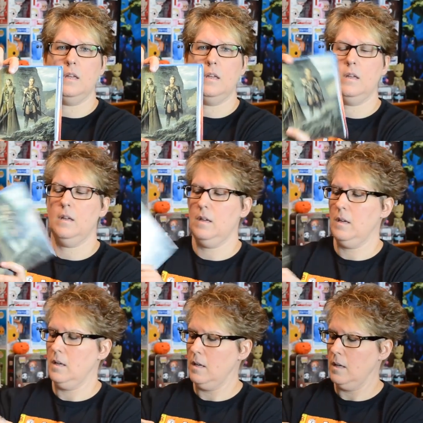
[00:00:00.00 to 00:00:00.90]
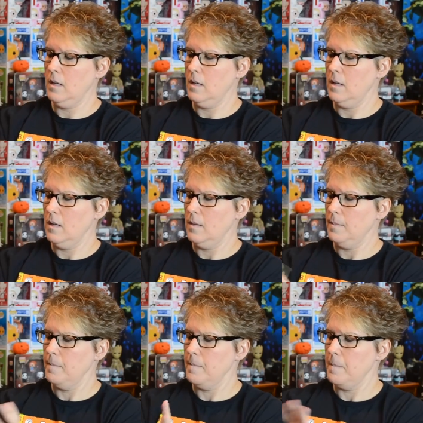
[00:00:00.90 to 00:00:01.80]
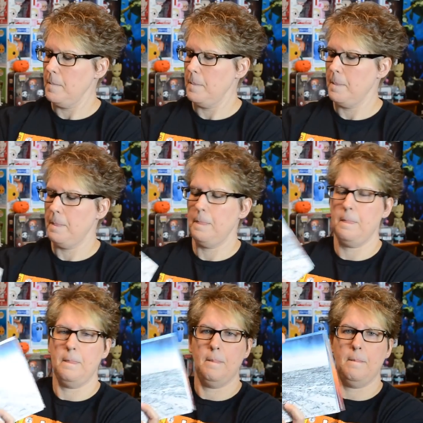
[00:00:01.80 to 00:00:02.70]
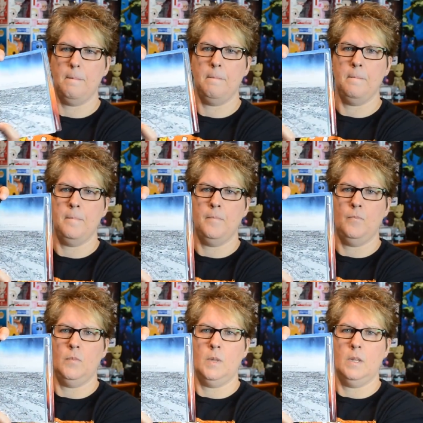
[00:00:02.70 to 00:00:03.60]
(silence)